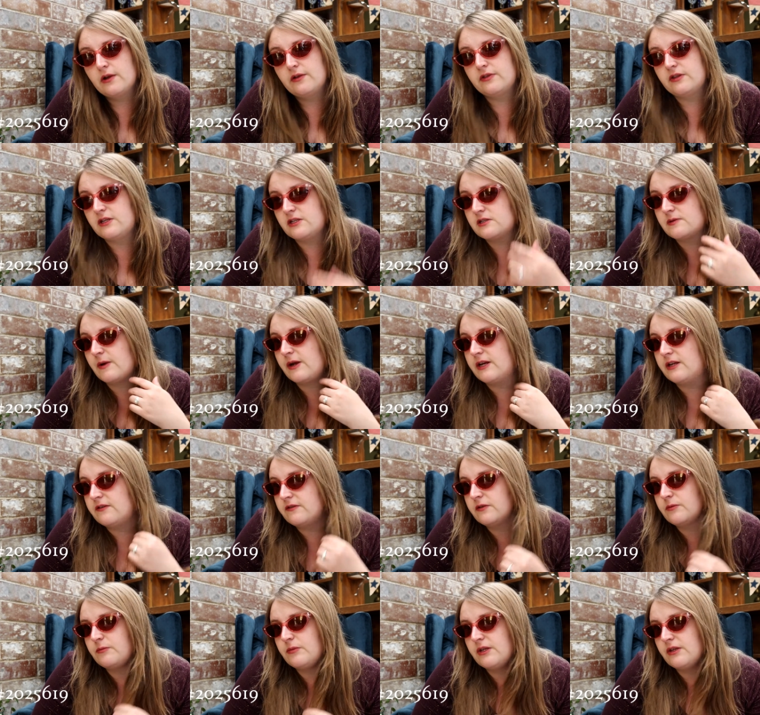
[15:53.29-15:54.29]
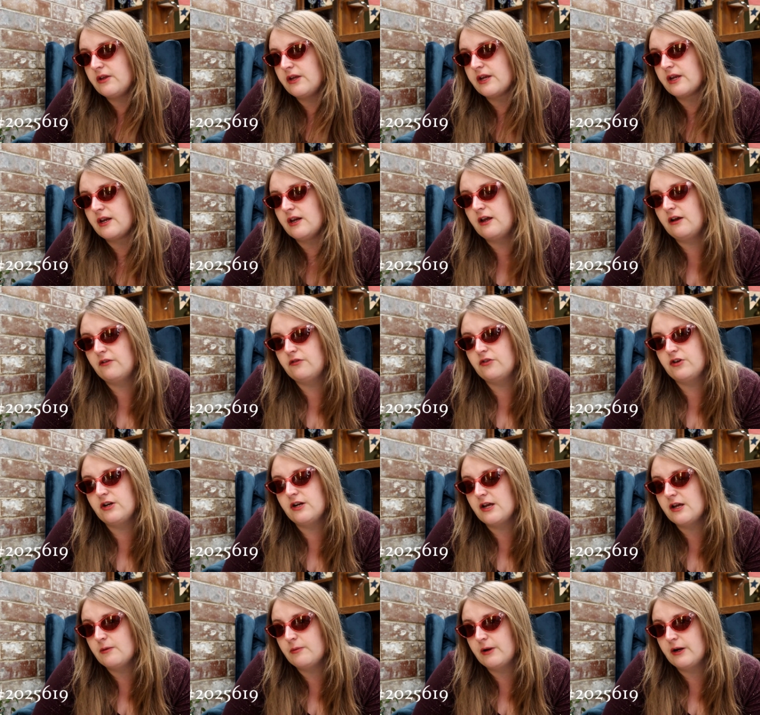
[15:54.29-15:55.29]
These might even be like an
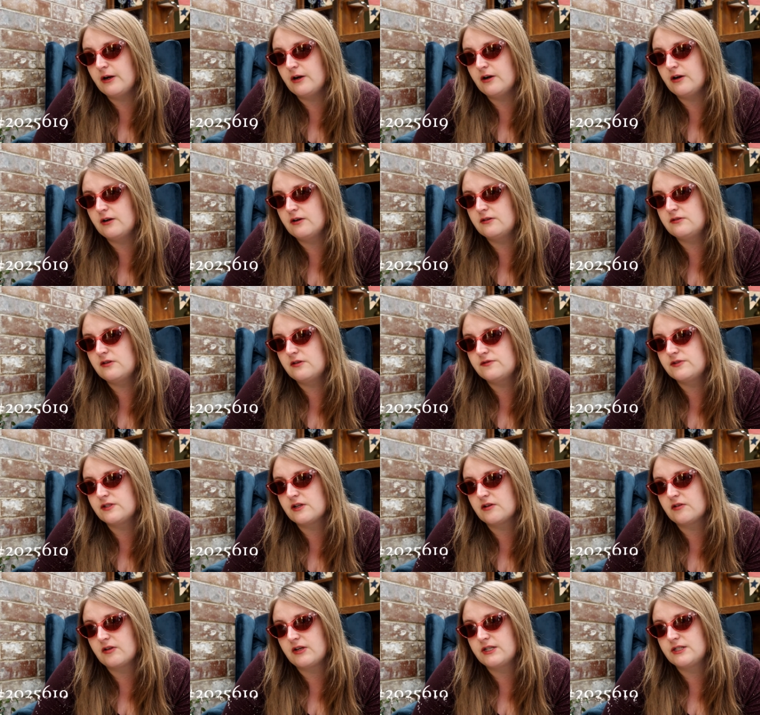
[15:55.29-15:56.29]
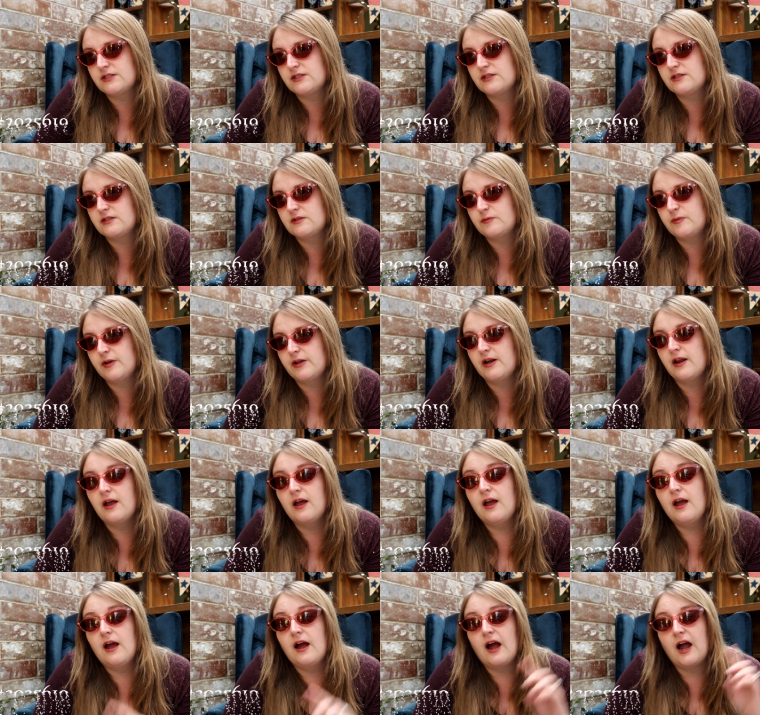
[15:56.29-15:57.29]
everyday pair of sunglasses, but
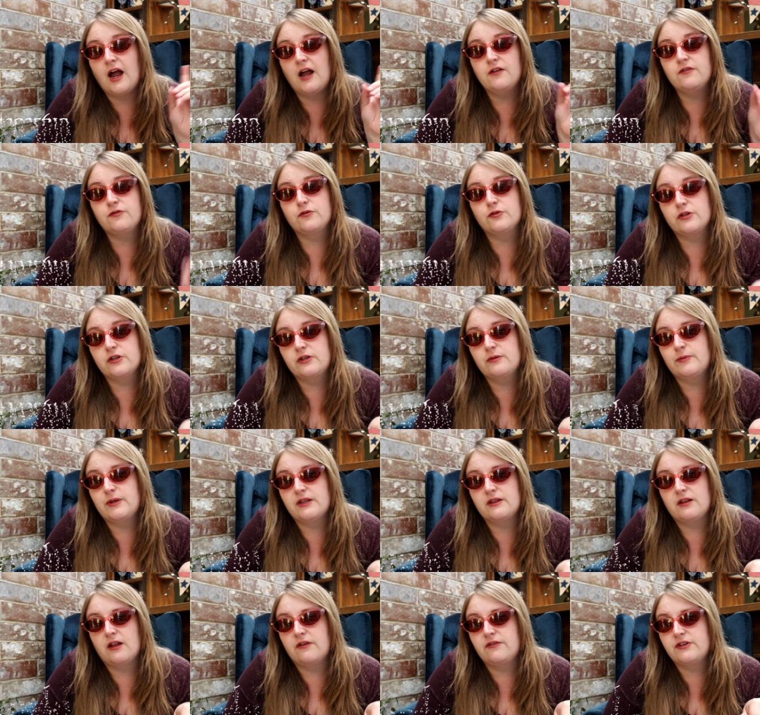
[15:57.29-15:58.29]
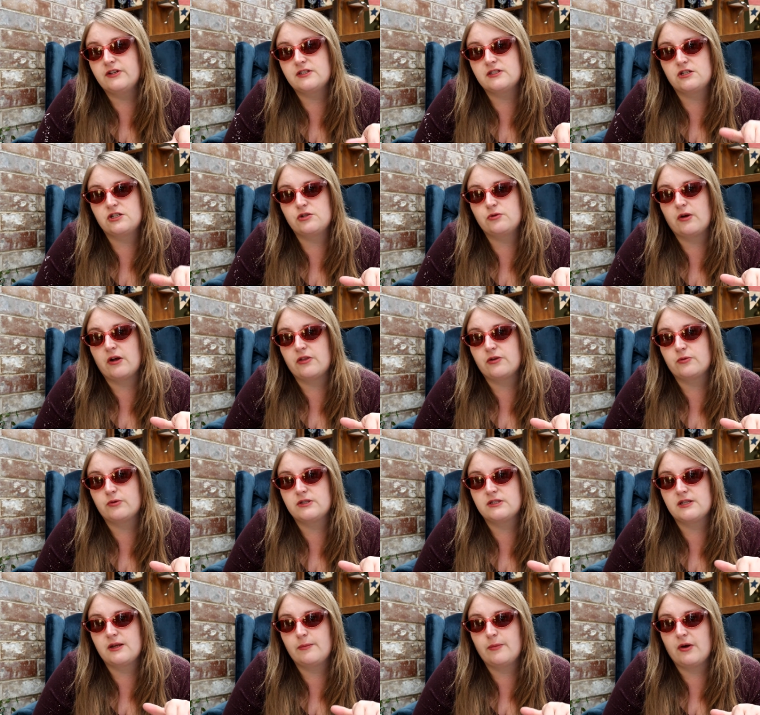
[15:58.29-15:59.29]
I've really been loving the two other
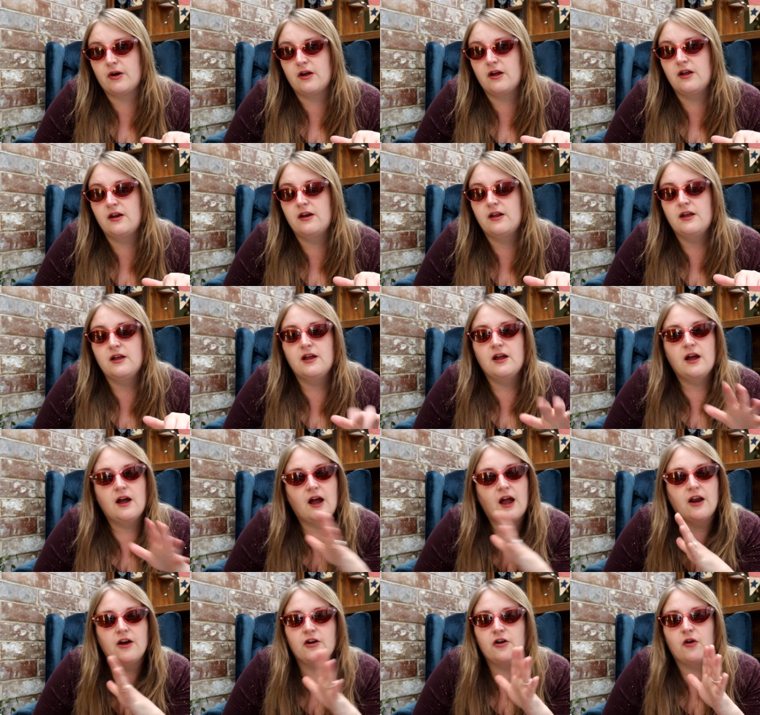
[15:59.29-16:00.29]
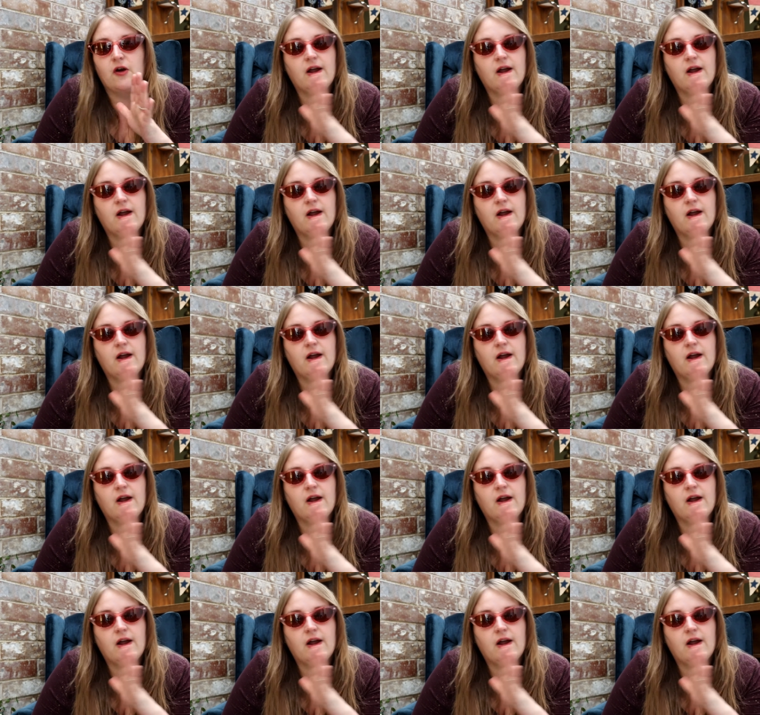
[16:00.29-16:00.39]
ones I bought. I don't know.